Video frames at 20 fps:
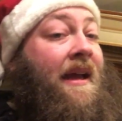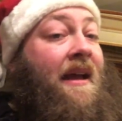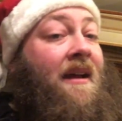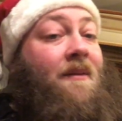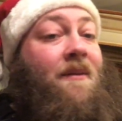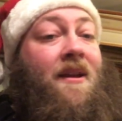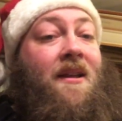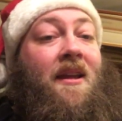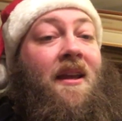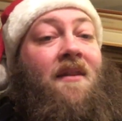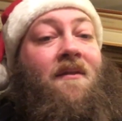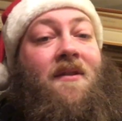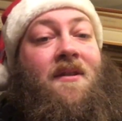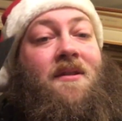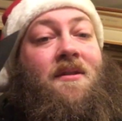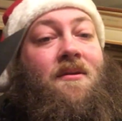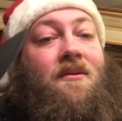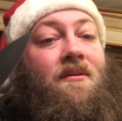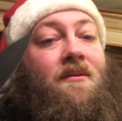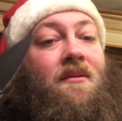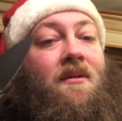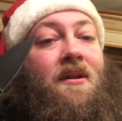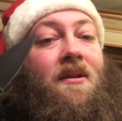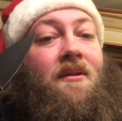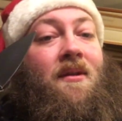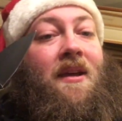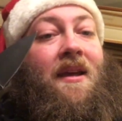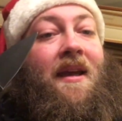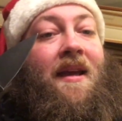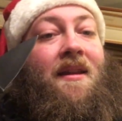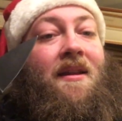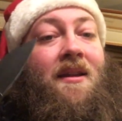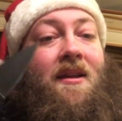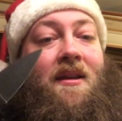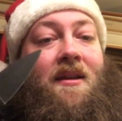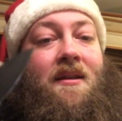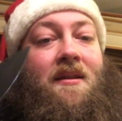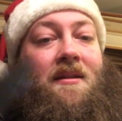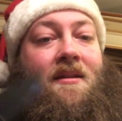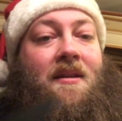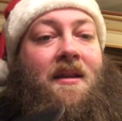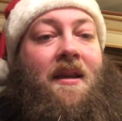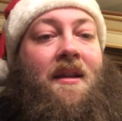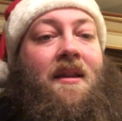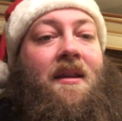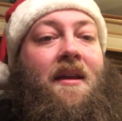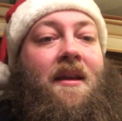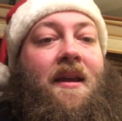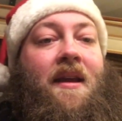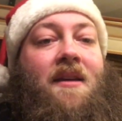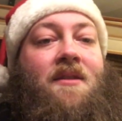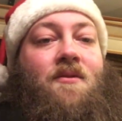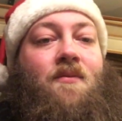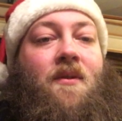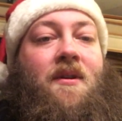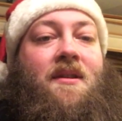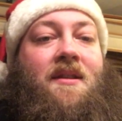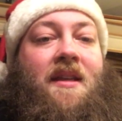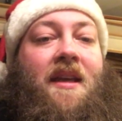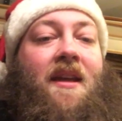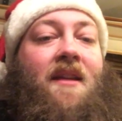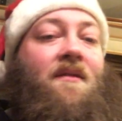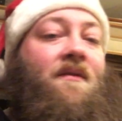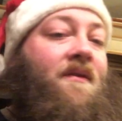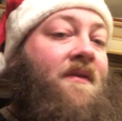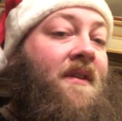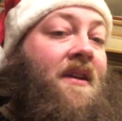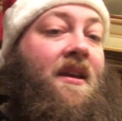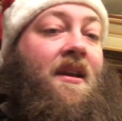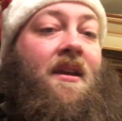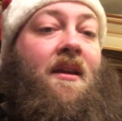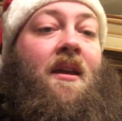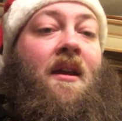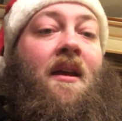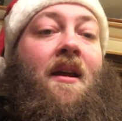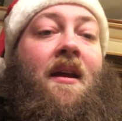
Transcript: I mean, they even do, you can get these in the S110V.